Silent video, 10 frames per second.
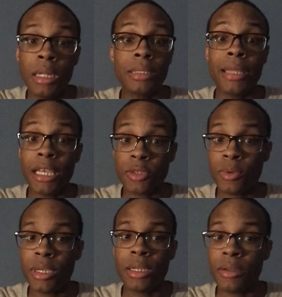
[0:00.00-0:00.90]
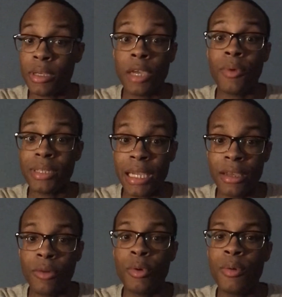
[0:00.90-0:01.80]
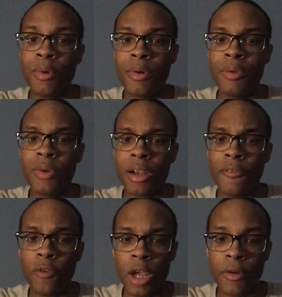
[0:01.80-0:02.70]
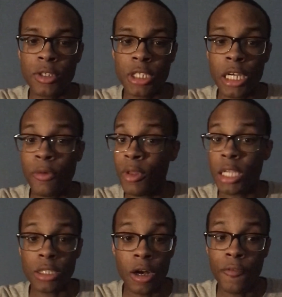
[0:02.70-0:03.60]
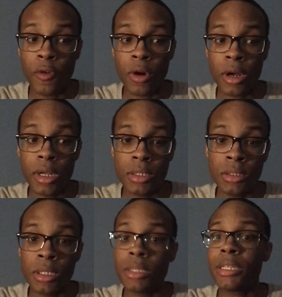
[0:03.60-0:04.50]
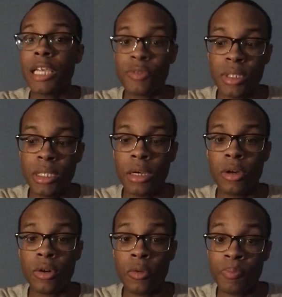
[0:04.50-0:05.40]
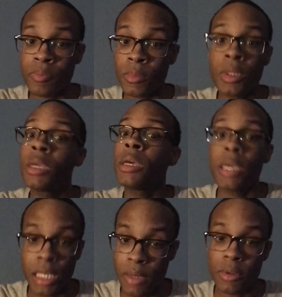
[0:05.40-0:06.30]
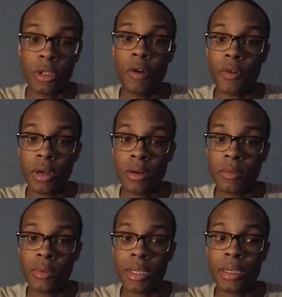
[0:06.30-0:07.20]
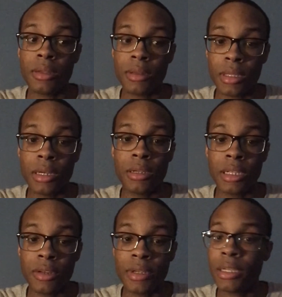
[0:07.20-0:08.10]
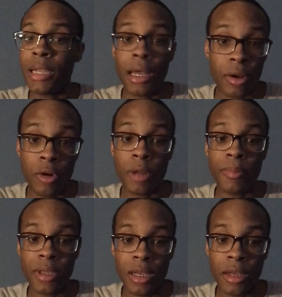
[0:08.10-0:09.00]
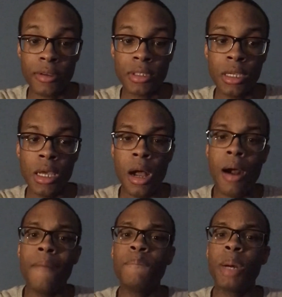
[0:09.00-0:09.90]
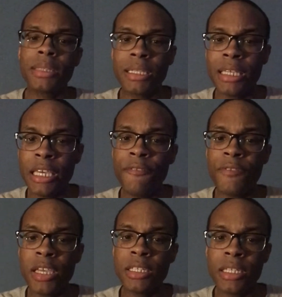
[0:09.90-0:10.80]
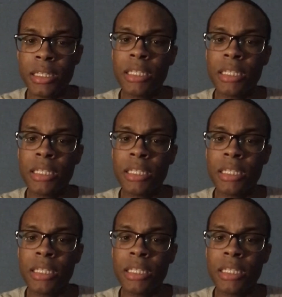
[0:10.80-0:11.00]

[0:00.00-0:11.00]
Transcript: that's when it went downhill. We went on a 4-game road trip. We lost all four. That's when you know it was over. Like they're literally not going to playoffs. But they did finish